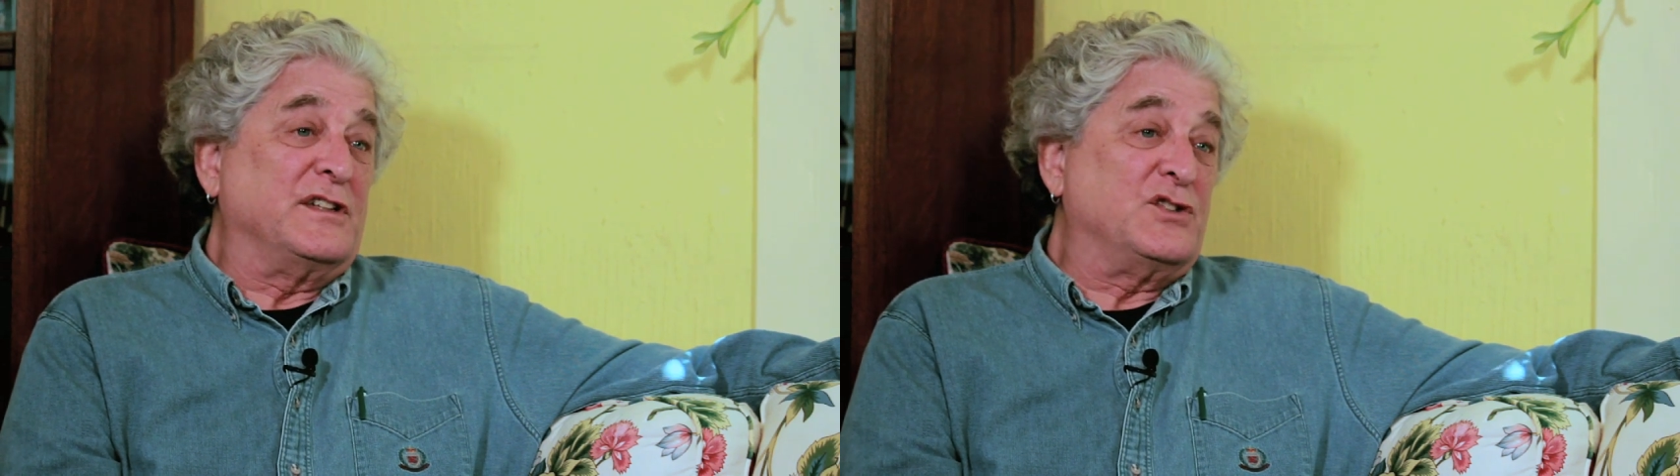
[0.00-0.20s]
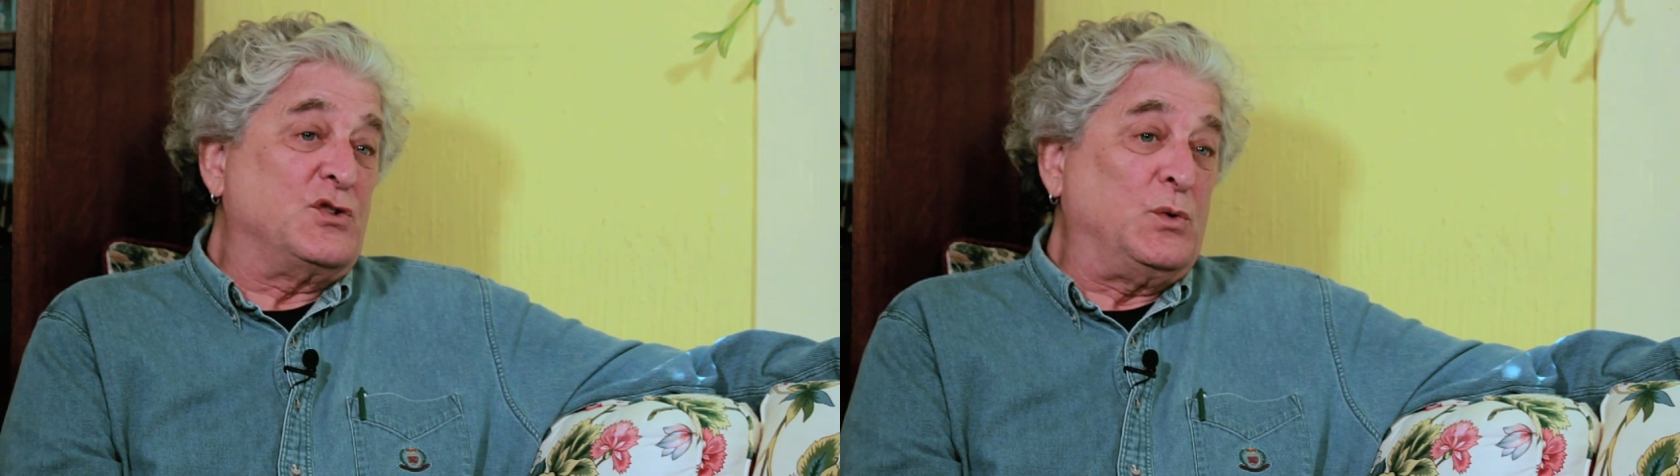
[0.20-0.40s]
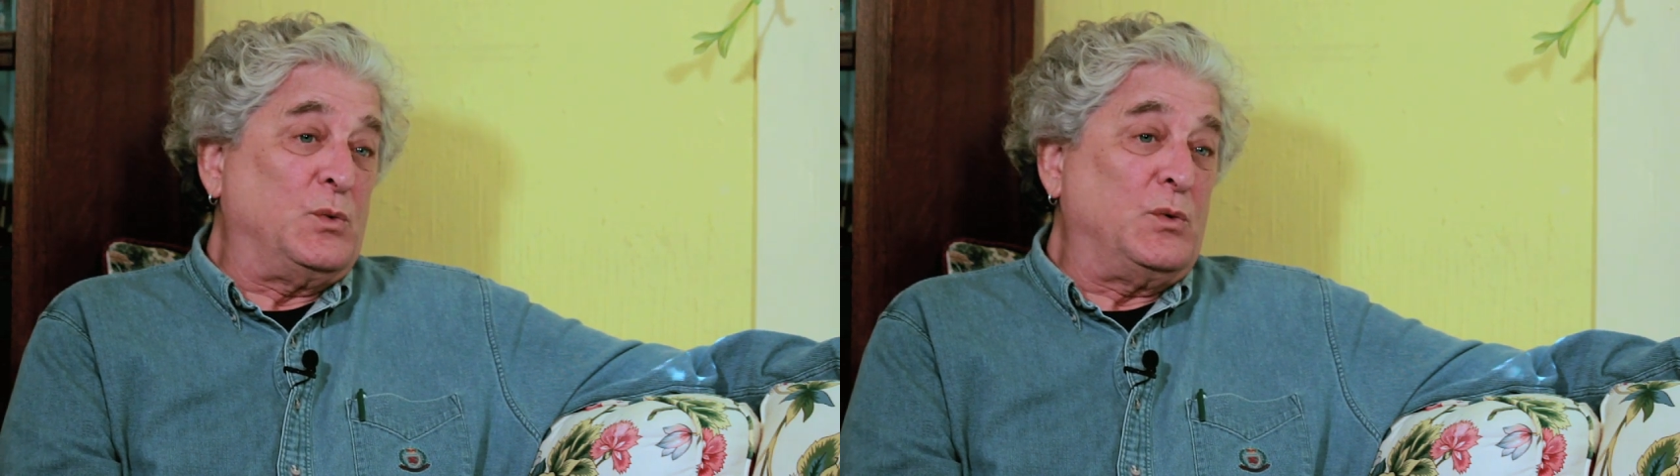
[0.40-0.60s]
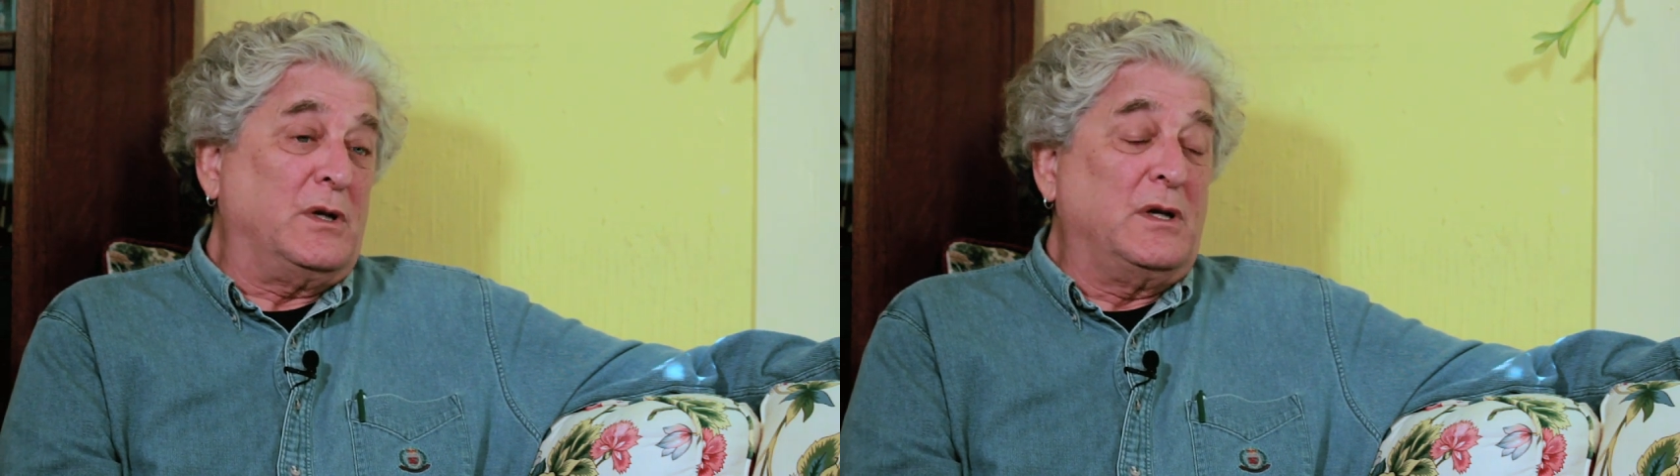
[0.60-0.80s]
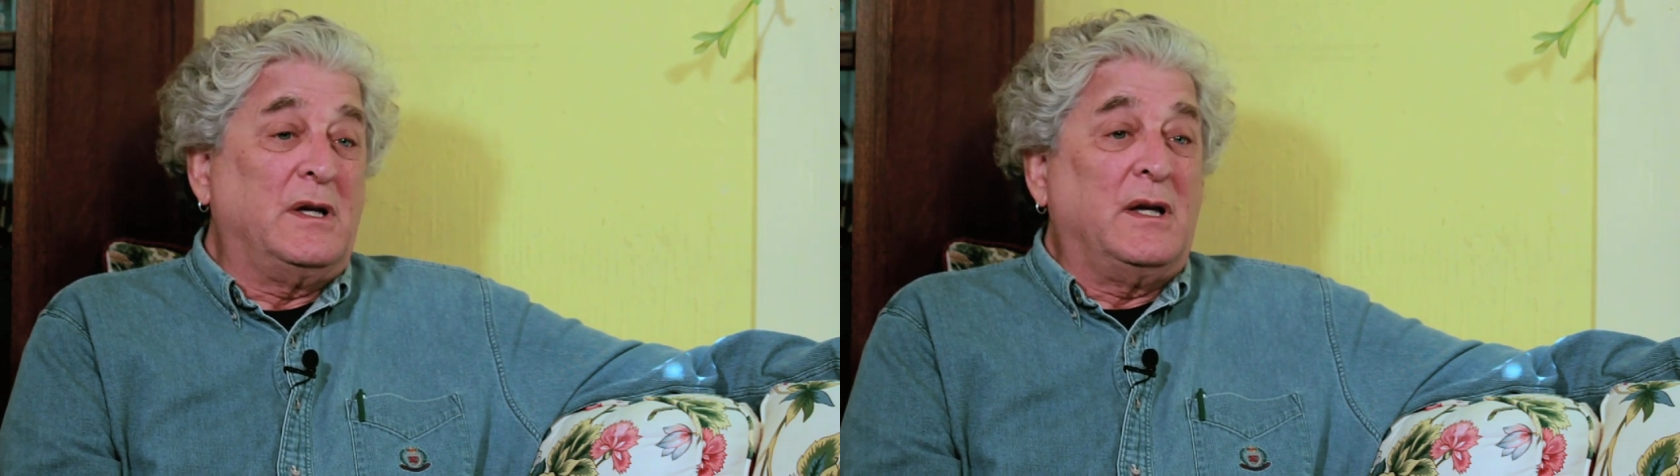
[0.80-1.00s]
which is in
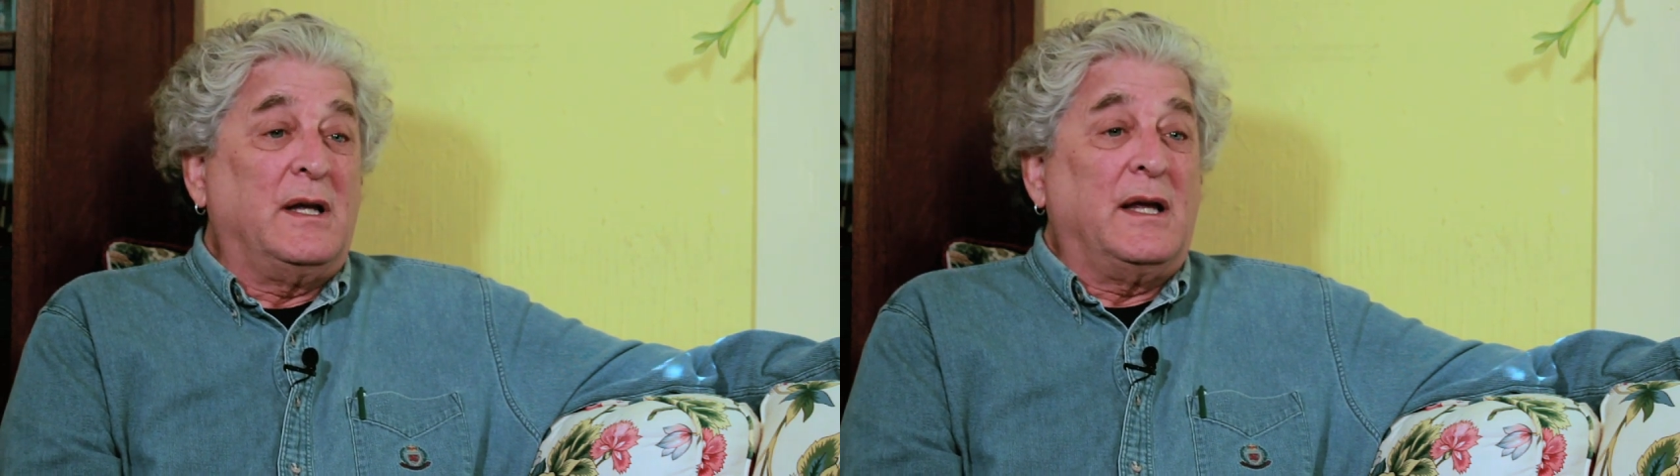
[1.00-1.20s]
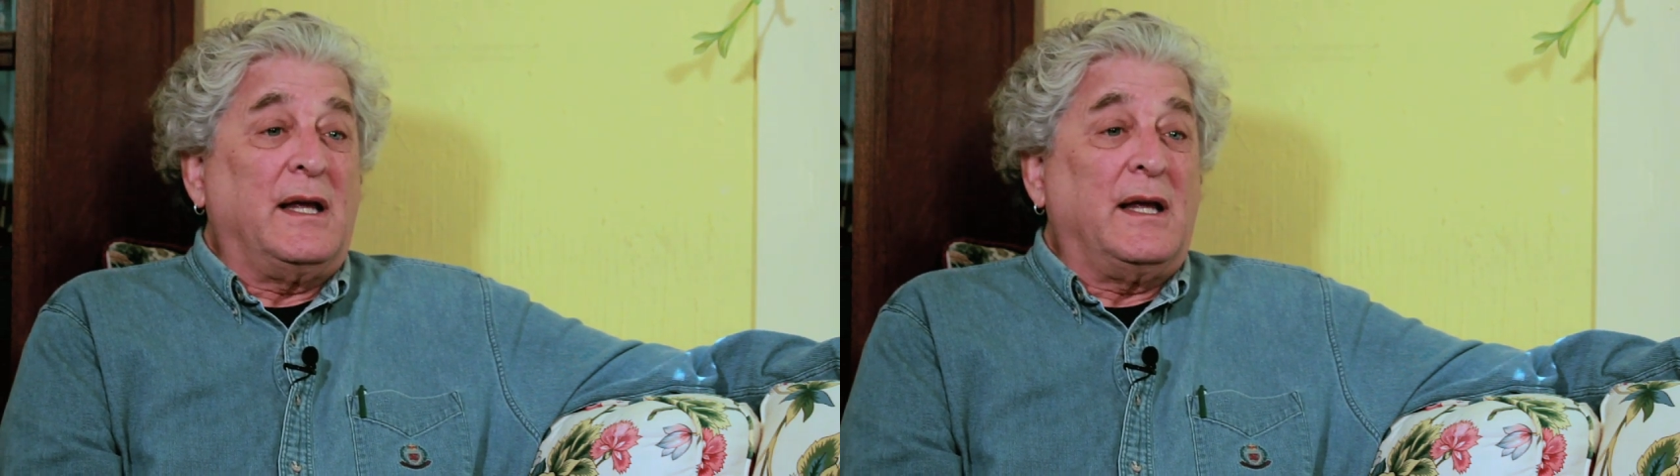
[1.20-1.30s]
June,